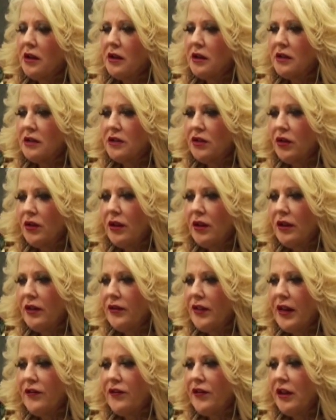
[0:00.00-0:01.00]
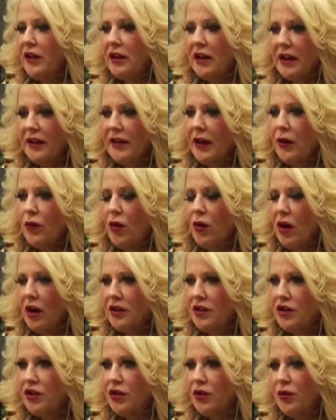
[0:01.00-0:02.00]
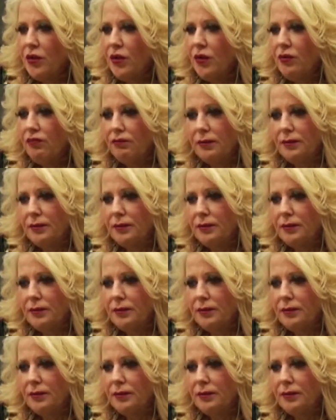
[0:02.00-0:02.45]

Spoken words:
So that if they feel like they want to,